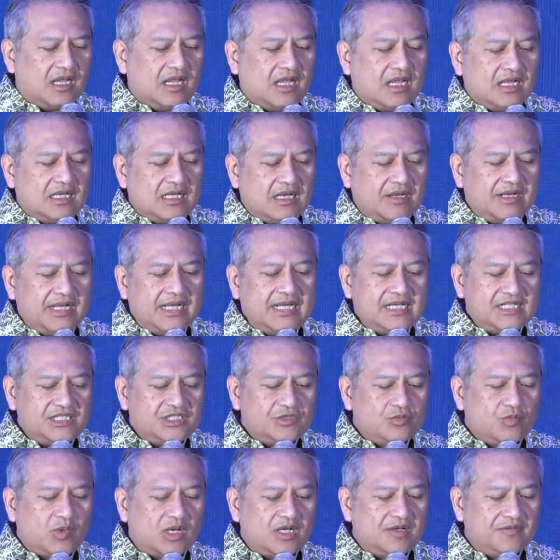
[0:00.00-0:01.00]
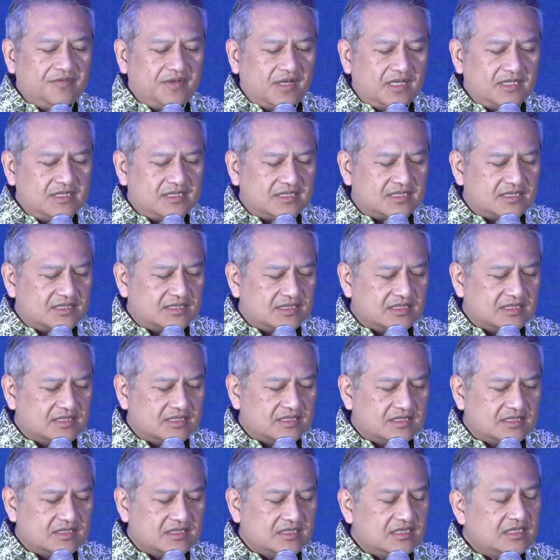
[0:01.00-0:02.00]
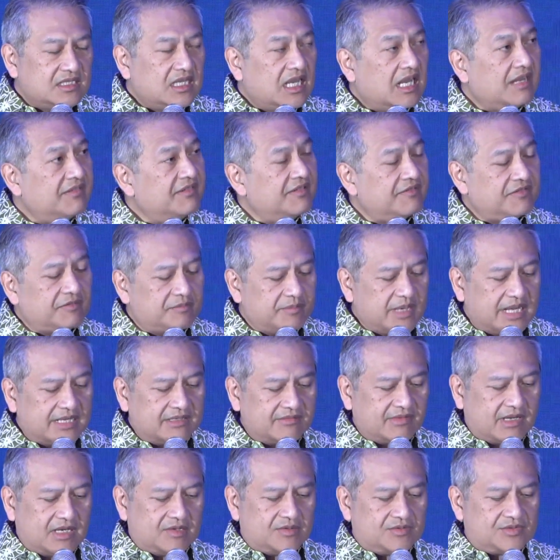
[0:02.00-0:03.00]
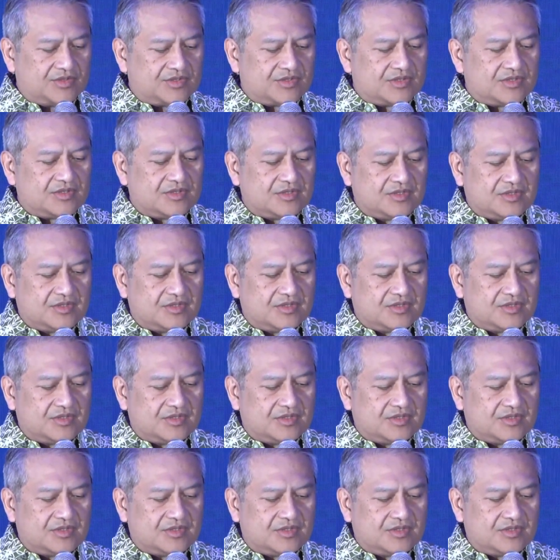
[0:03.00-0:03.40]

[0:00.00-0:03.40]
Now, each one of us have different backgrounds.